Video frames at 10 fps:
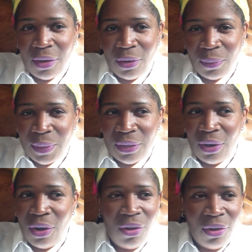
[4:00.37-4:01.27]
aren't we
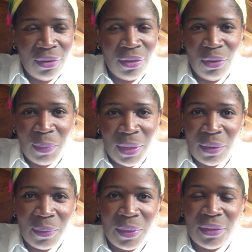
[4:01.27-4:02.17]
all human?
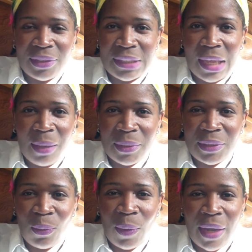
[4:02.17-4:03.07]
Aren't we all the same? I
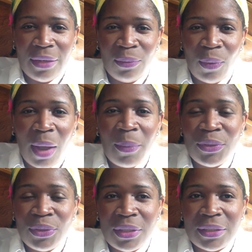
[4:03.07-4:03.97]
said, why would
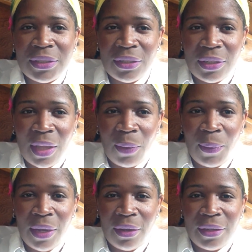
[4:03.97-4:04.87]
you consider that
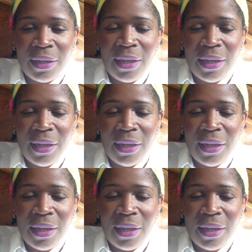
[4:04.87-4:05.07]
weird?